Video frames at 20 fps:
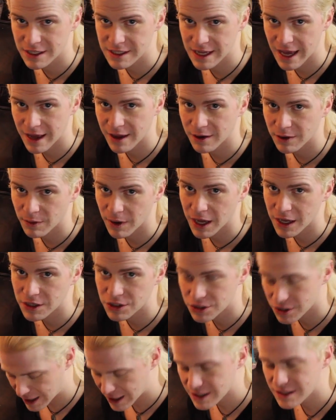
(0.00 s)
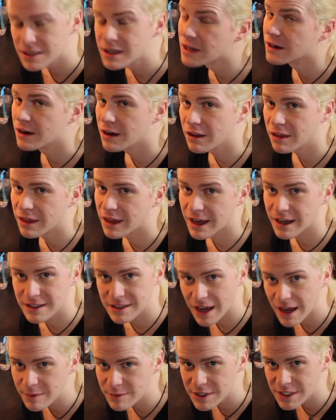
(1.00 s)
sandwich? It said, "No
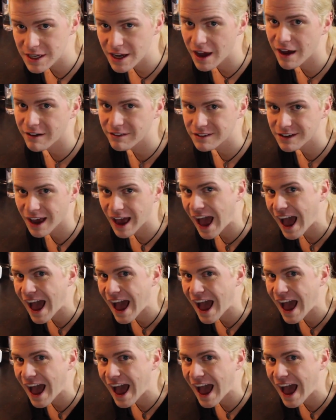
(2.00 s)
thanks, I'm stuffed."